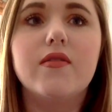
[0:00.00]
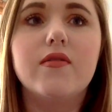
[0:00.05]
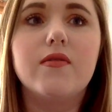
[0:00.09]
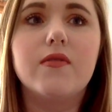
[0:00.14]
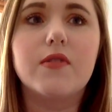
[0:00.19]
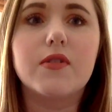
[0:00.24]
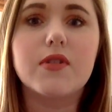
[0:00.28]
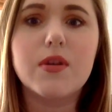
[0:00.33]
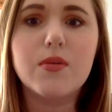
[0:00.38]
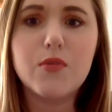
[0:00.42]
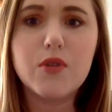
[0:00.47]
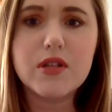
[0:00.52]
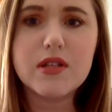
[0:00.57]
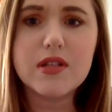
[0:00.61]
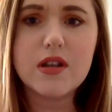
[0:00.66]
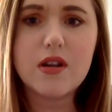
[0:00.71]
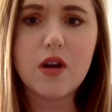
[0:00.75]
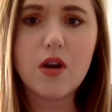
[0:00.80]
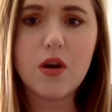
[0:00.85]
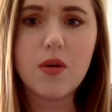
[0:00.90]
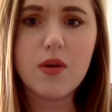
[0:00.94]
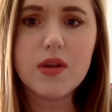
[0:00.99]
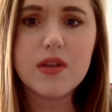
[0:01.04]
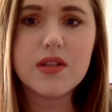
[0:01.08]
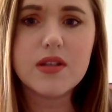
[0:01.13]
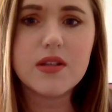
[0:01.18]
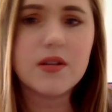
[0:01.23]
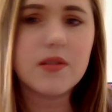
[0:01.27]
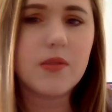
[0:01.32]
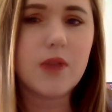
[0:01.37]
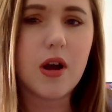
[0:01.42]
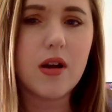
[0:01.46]
for some reason always
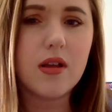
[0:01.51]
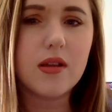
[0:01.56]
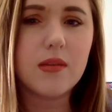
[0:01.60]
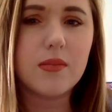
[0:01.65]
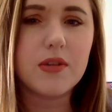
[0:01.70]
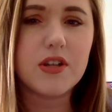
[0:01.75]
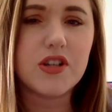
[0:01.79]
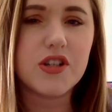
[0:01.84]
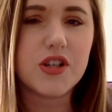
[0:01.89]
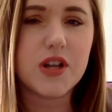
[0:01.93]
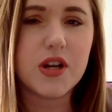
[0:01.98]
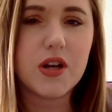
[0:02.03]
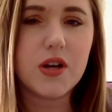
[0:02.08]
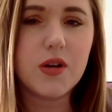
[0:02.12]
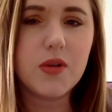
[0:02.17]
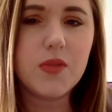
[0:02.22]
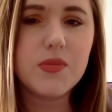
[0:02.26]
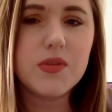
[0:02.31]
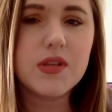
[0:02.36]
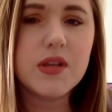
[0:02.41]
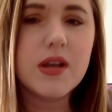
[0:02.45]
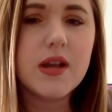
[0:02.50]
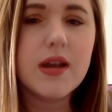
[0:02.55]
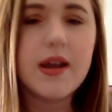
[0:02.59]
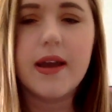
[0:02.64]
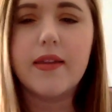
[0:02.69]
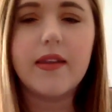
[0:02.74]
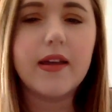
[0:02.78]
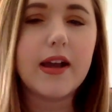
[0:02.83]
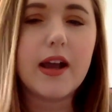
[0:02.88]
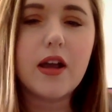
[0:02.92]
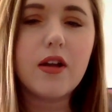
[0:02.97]
end up calling me Shelbs. And
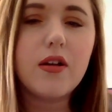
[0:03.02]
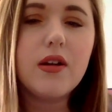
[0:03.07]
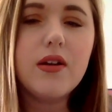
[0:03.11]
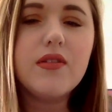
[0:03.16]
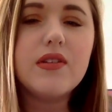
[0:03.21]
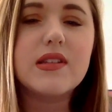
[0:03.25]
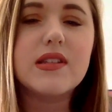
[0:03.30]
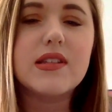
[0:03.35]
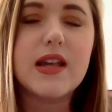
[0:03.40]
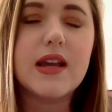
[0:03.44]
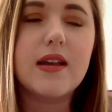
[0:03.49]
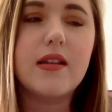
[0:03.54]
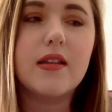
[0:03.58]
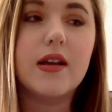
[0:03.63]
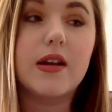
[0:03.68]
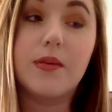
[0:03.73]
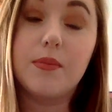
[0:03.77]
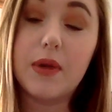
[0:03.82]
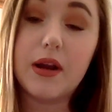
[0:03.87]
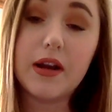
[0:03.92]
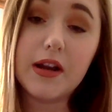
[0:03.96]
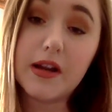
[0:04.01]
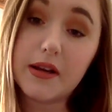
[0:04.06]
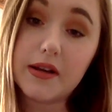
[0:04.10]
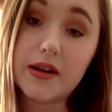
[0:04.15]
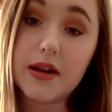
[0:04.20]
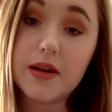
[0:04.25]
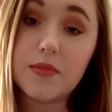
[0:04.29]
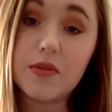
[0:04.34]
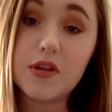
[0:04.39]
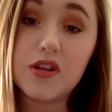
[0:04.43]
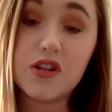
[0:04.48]
like I don't even say like my
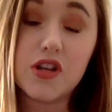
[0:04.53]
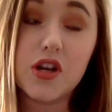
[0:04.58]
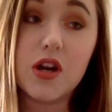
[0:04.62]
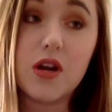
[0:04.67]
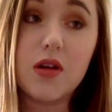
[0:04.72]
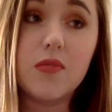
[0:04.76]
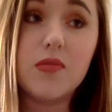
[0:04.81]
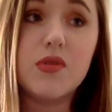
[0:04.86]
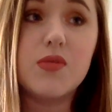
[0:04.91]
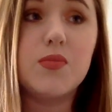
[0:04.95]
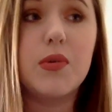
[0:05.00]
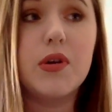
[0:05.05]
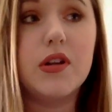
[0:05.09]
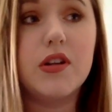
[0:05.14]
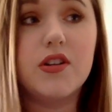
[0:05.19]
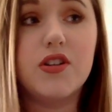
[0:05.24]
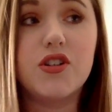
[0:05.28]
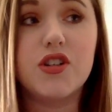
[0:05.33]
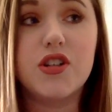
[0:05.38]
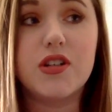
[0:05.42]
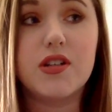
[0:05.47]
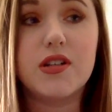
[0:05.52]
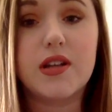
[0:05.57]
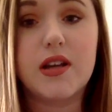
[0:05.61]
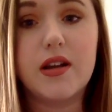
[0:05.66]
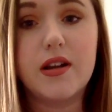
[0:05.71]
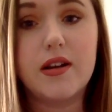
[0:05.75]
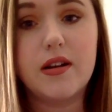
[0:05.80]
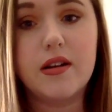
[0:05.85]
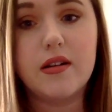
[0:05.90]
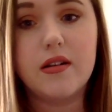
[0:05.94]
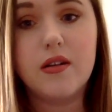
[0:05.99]
nickname is Shelbs, but it's just
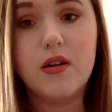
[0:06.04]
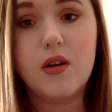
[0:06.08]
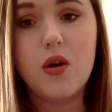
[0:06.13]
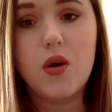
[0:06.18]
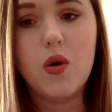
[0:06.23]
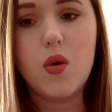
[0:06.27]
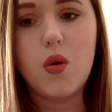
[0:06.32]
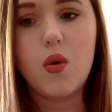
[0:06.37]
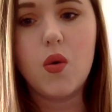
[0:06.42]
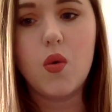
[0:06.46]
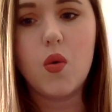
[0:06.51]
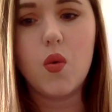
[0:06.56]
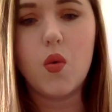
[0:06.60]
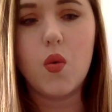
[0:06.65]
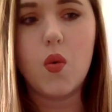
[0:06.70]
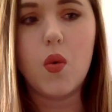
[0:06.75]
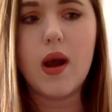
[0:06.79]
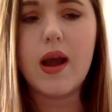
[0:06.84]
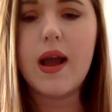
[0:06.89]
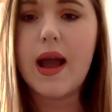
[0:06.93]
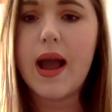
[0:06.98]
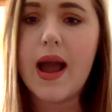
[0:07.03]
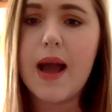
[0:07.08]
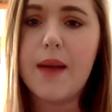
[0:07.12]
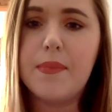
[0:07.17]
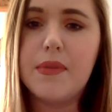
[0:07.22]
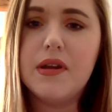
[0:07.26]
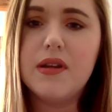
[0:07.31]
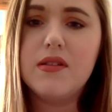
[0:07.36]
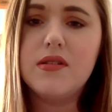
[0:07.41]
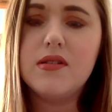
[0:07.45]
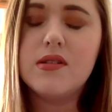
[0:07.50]
kind of what
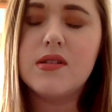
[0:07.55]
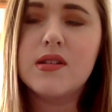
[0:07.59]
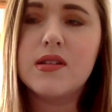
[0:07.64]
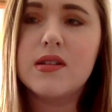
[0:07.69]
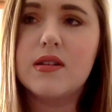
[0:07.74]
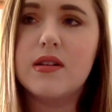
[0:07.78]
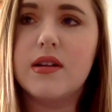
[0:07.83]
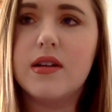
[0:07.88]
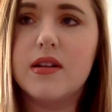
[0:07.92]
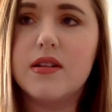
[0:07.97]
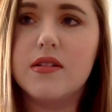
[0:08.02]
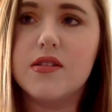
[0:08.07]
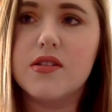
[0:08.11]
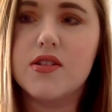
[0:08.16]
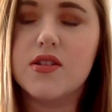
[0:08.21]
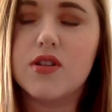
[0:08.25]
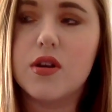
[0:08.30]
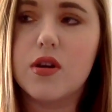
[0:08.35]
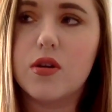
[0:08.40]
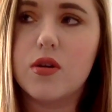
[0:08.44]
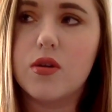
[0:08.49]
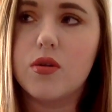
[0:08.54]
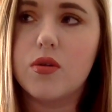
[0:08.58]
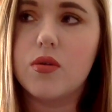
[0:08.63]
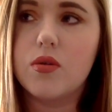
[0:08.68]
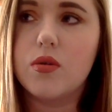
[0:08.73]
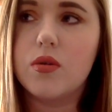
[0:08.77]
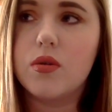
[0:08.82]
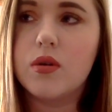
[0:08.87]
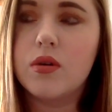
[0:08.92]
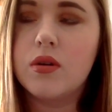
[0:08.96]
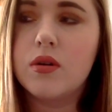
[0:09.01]
happens. And so